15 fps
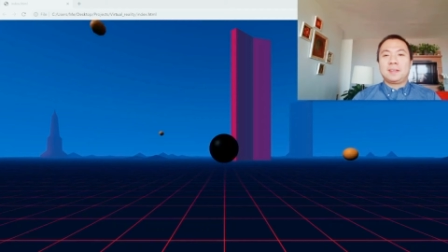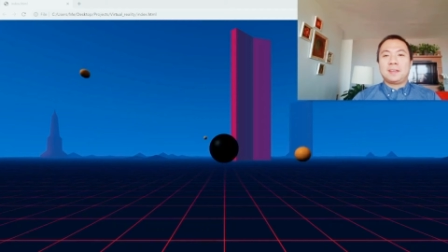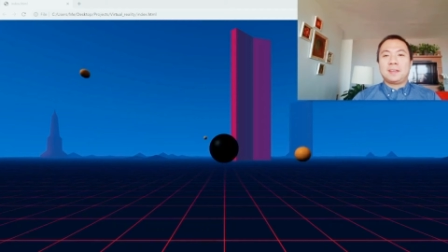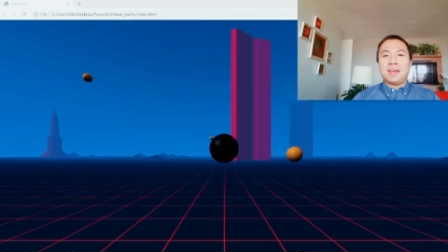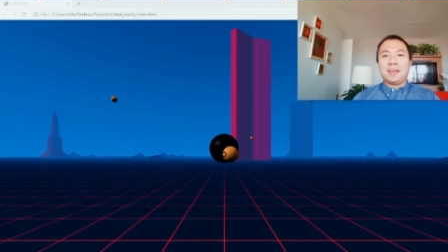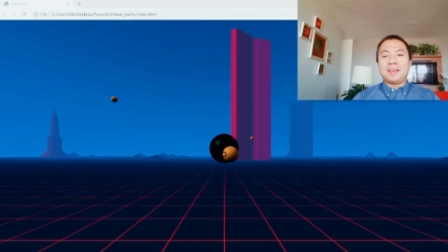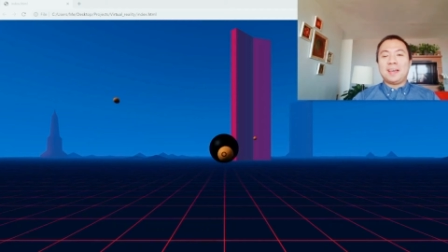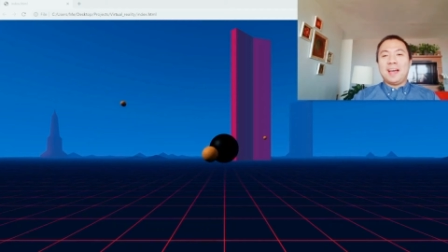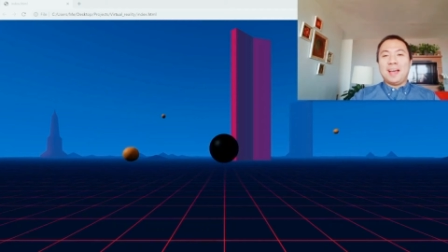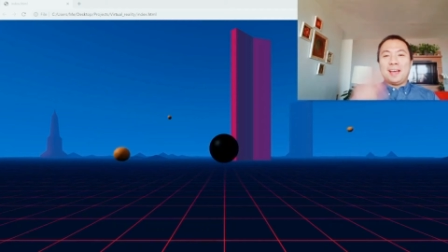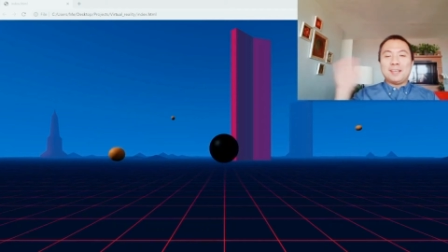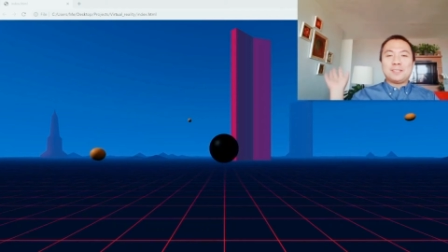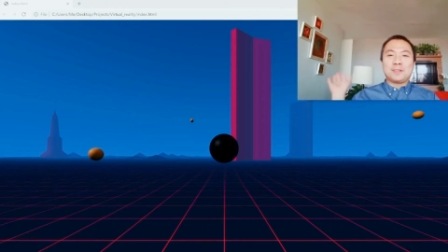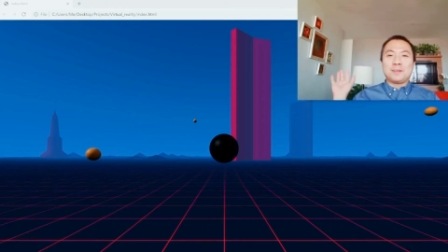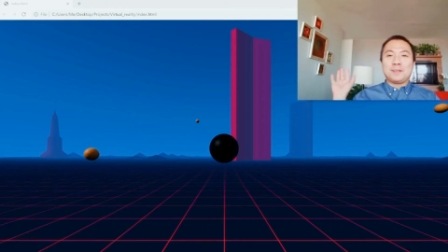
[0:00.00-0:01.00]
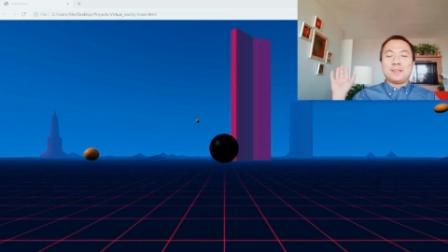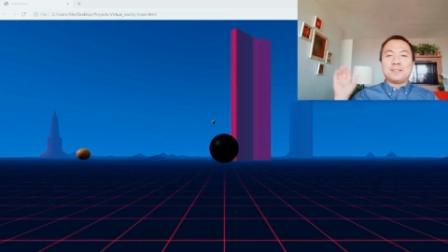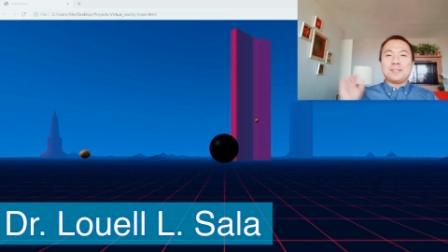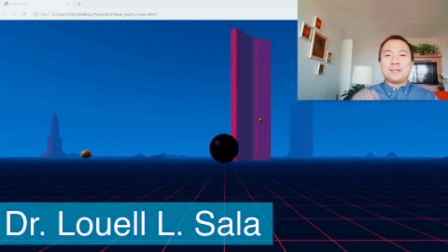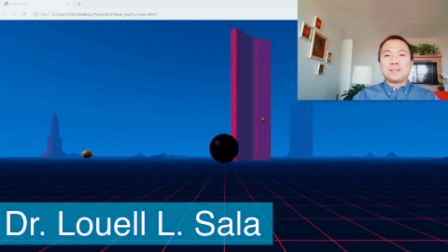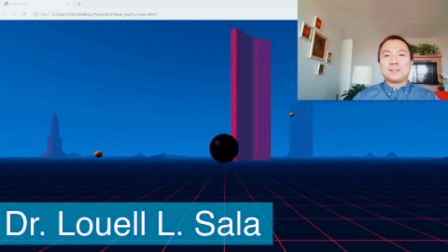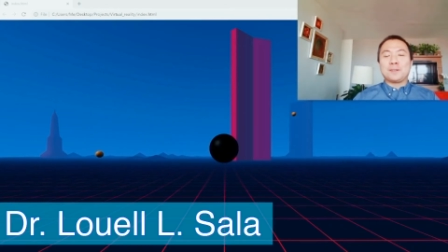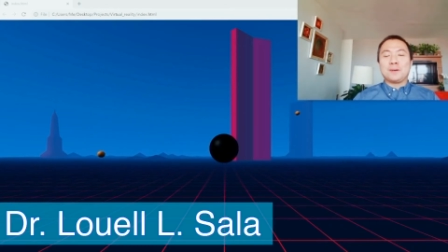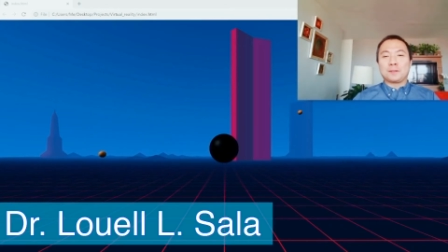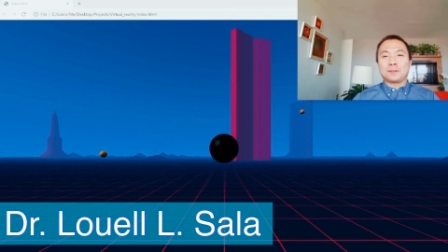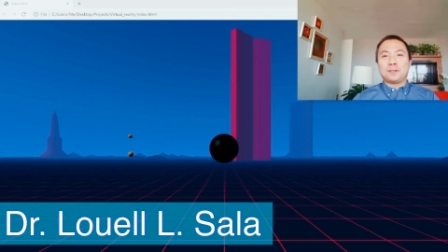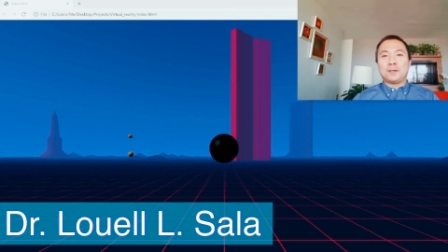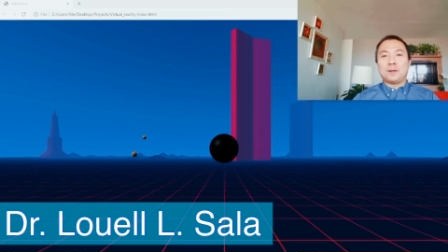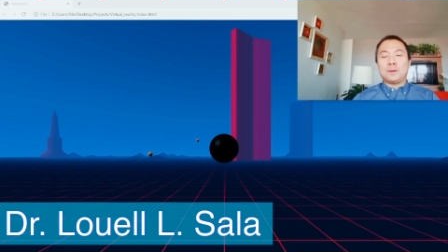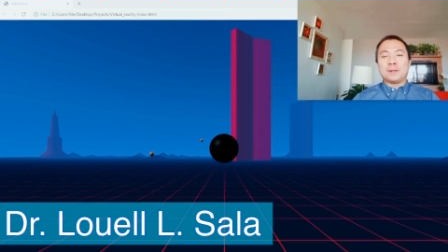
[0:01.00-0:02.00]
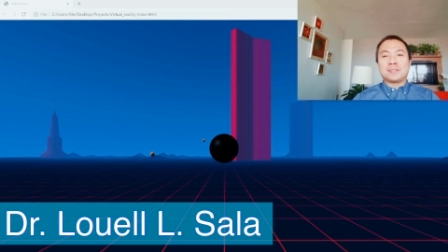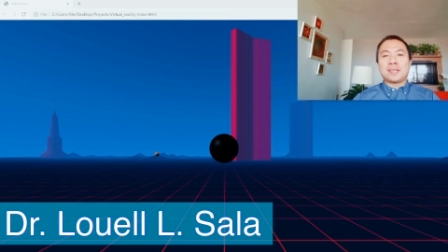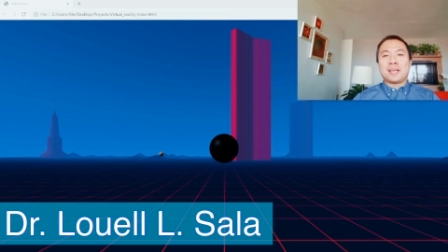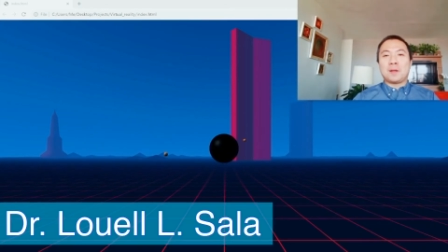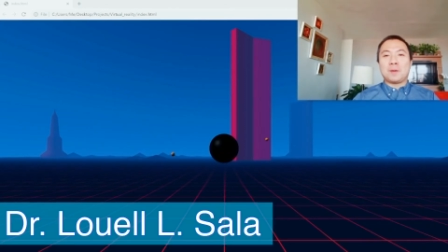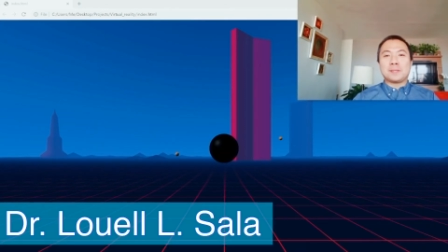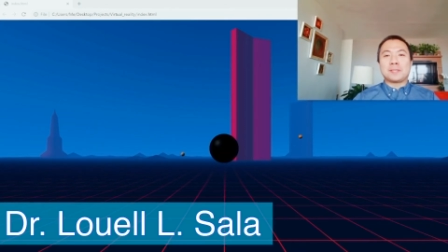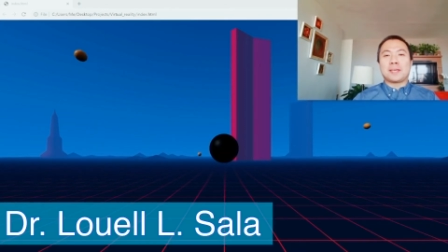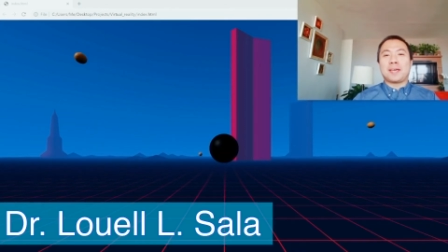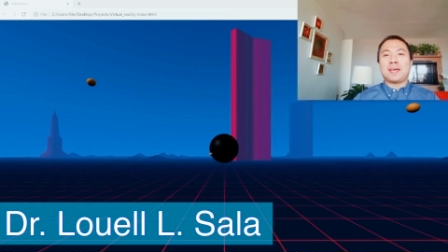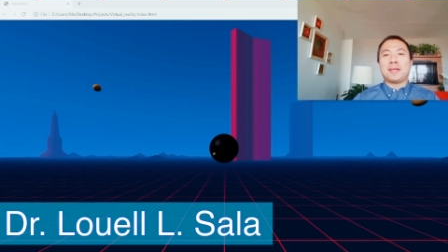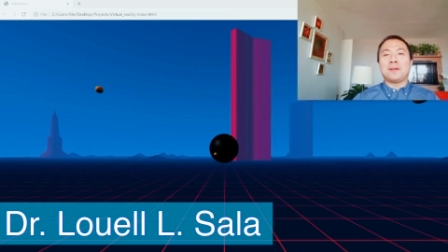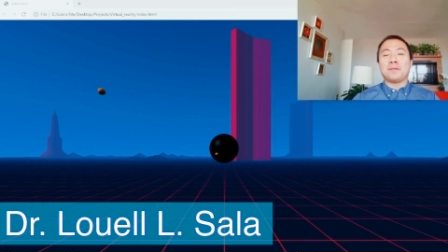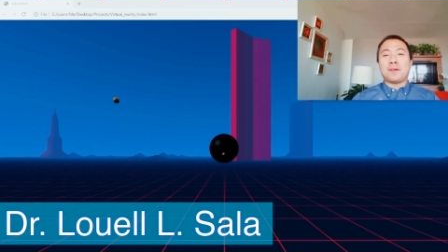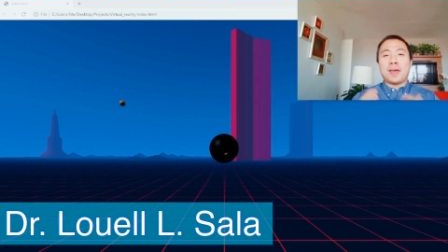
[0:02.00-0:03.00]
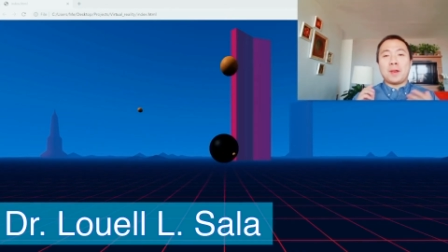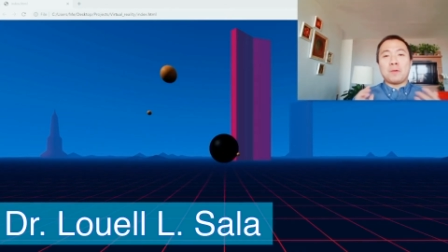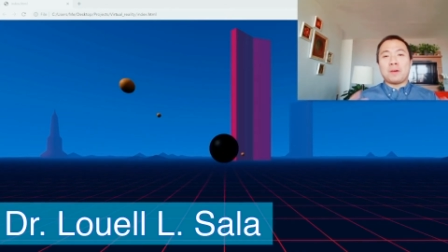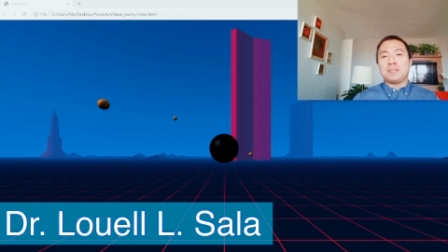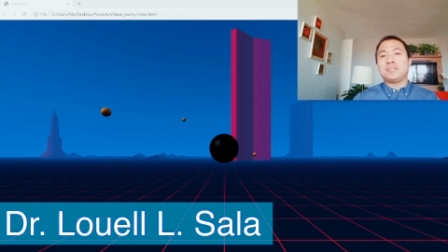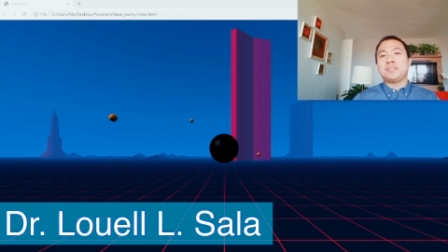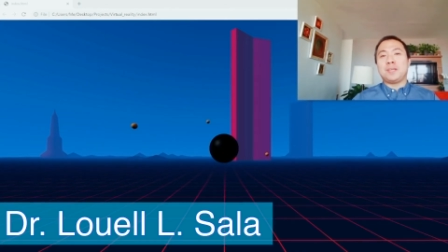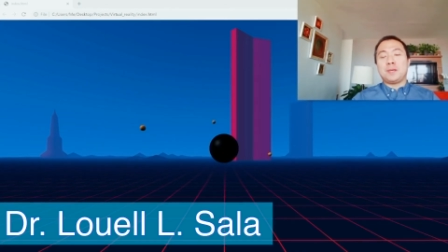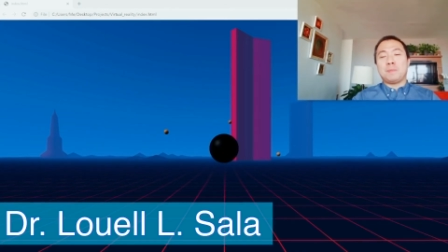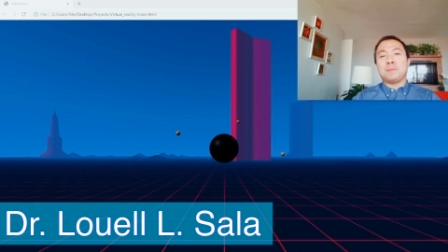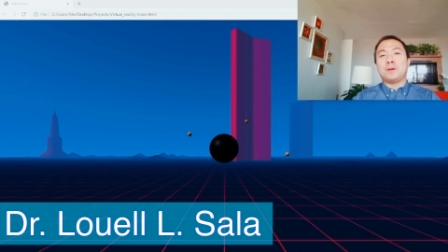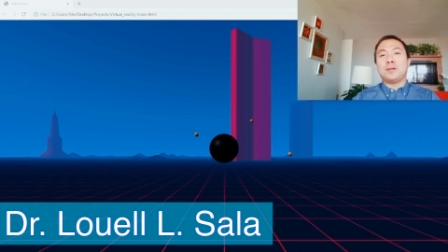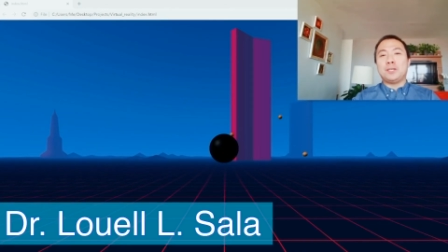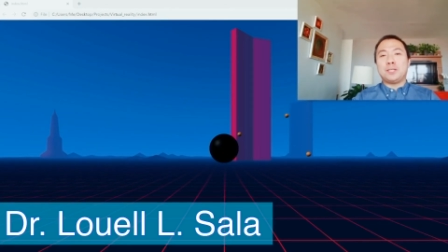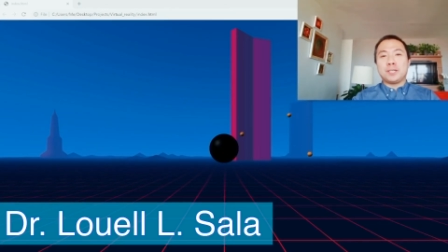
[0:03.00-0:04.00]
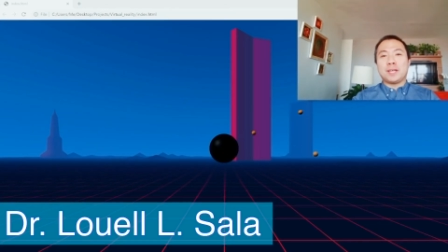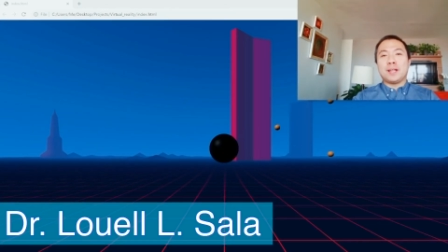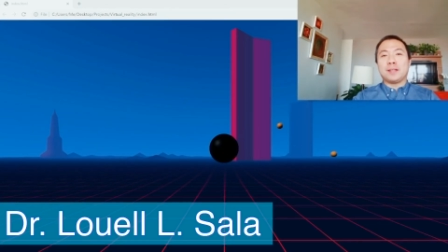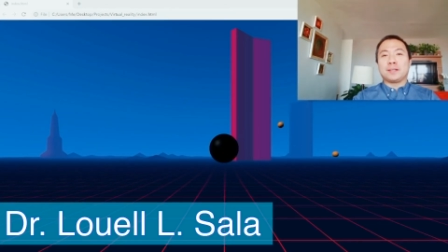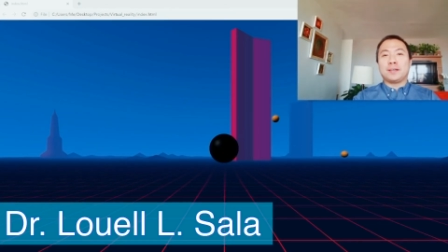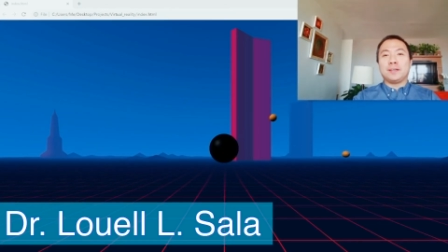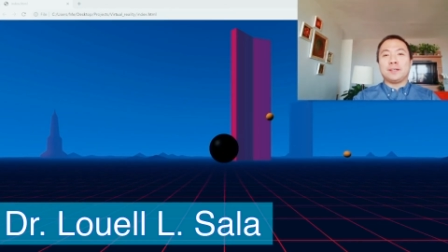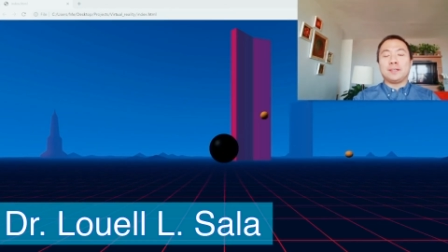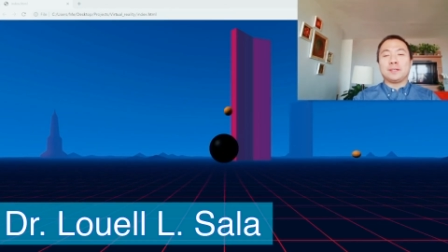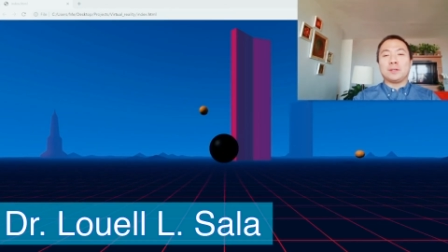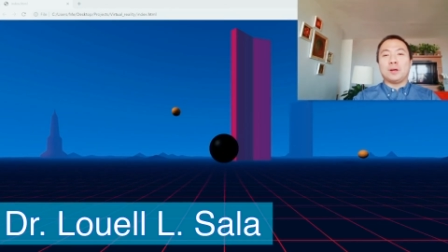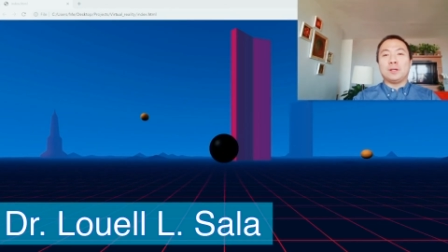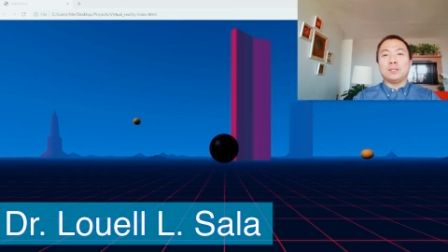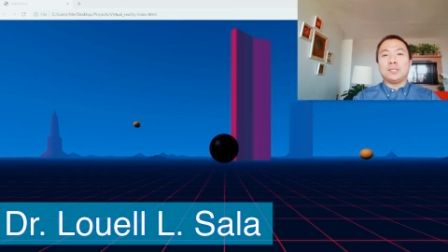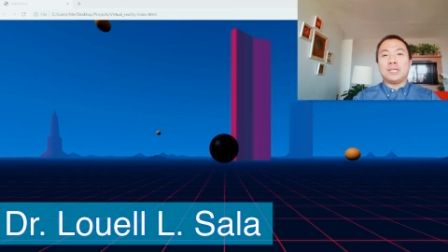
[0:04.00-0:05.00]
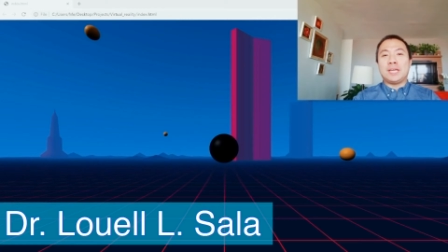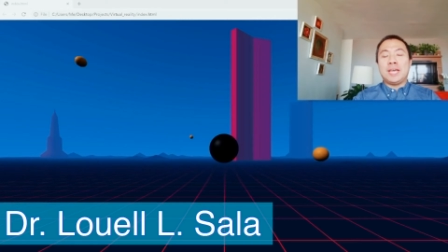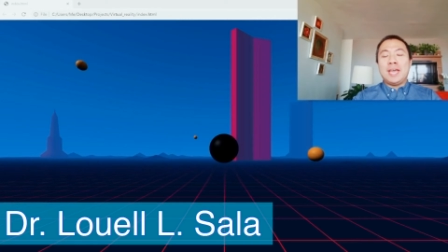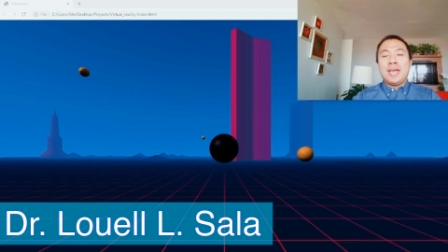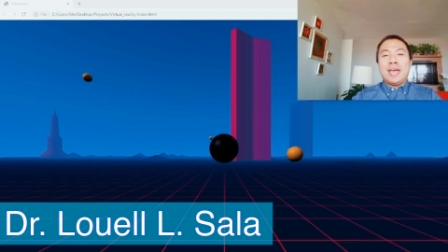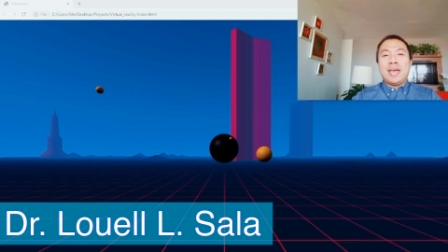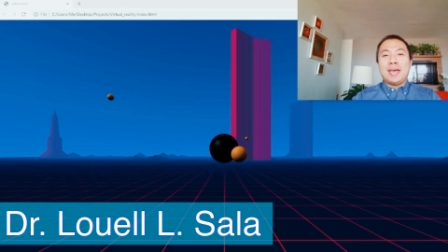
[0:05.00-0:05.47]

Hey guys, so this is Dr. Lowell Salons again of NYC Emerging Healthcare Technology,